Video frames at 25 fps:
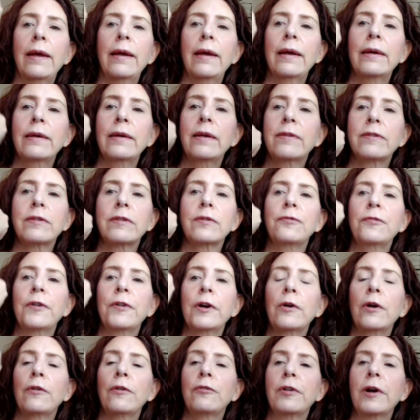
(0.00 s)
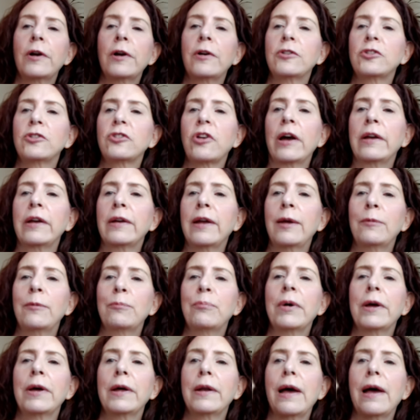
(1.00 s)
It's very, very
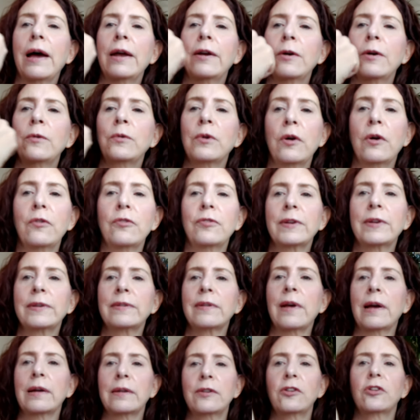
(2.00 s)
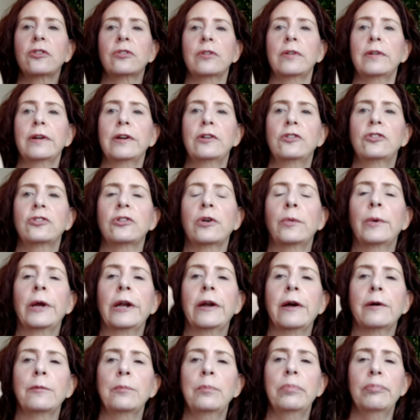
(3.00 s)
shiny, but I don't know if it's actually
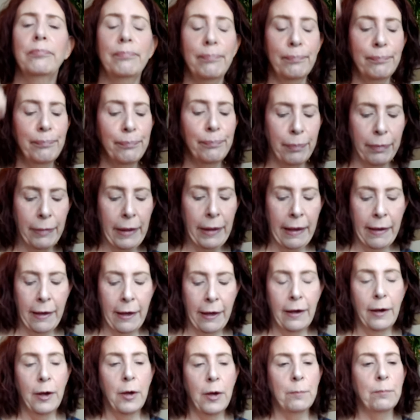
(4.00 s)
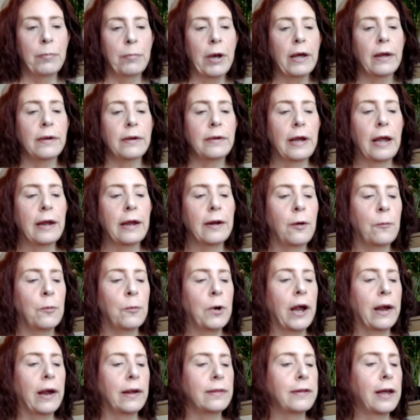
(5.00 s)
showing up. But
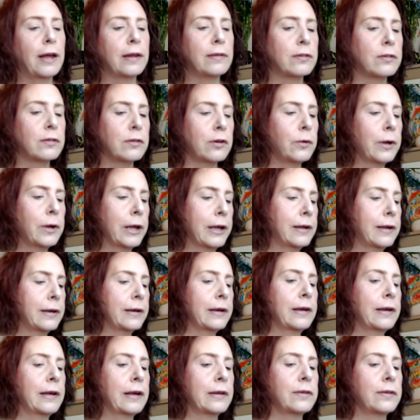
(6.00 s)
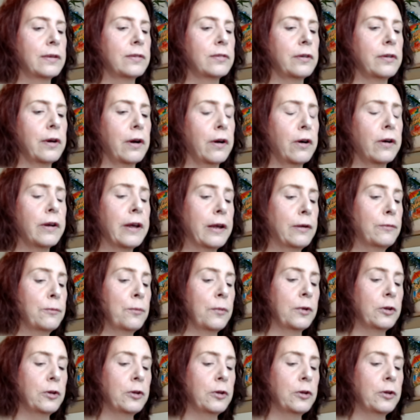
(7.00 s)
anyway, let's go ahead and get started.